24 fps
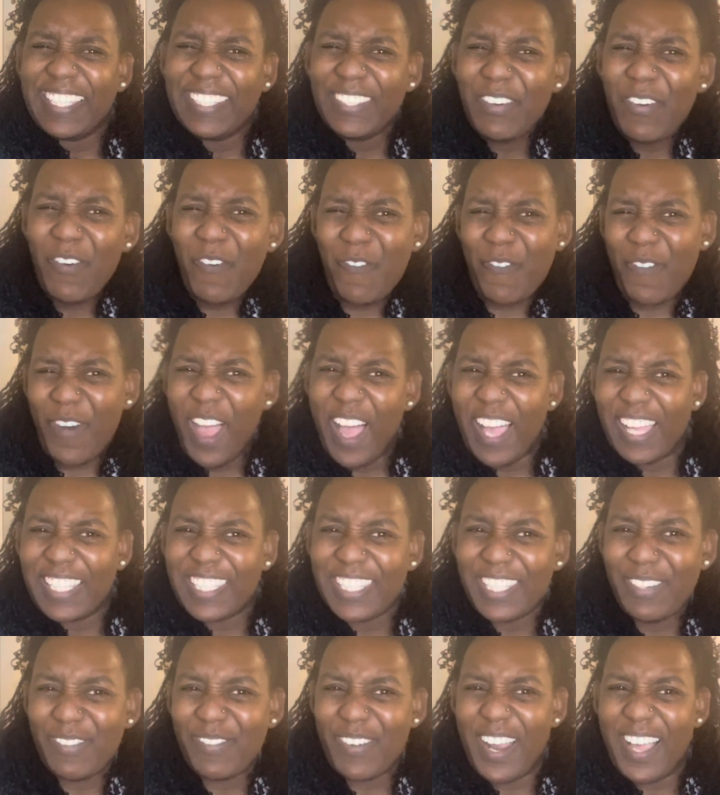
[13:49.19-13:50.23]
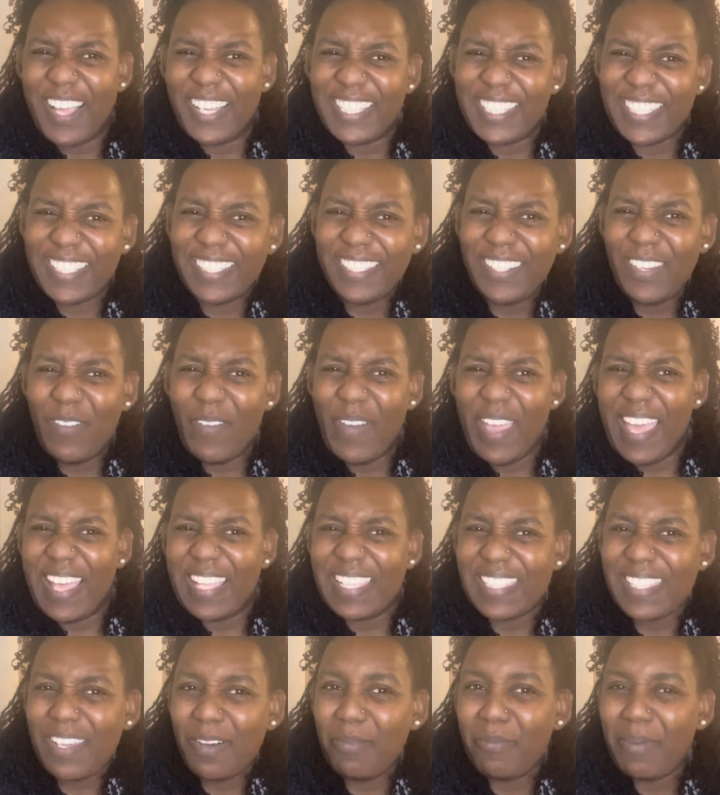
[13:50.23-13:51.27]
A little raunchy, little
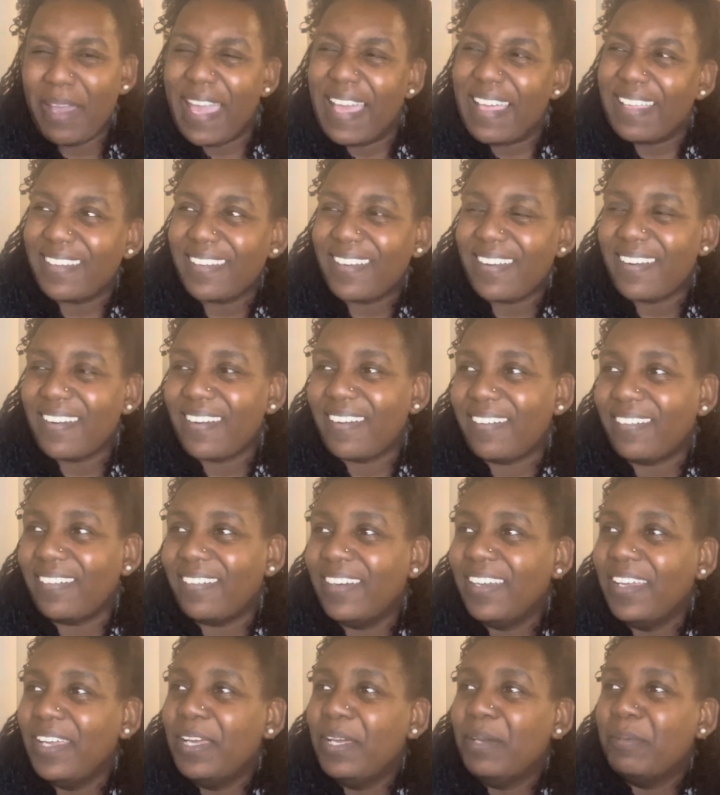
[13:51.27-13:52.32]
S.O. black girl.